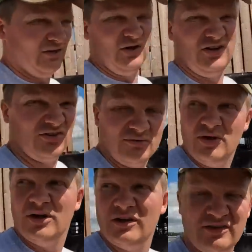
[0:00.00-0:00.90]
we just
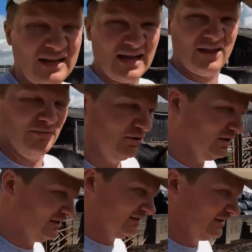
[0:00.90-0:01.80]
send out the
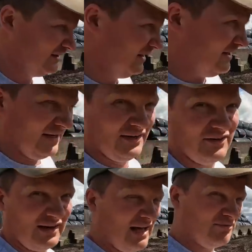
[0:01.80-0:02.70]
bull and he
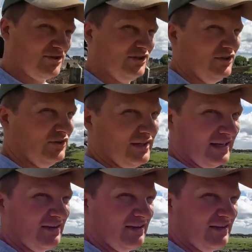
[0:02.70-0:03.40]
does an absolutely